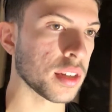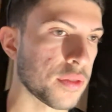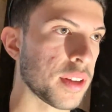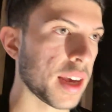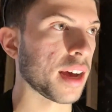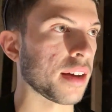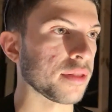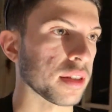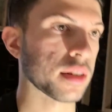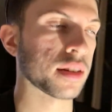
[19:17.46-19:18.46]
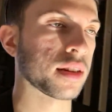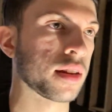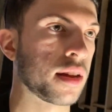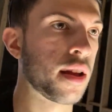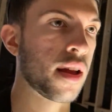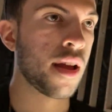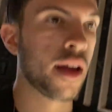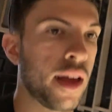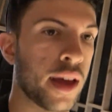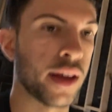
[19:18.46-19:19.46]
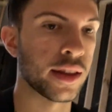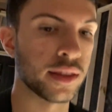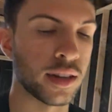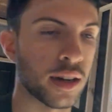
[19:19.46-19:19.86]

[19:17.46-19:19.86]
if they have it and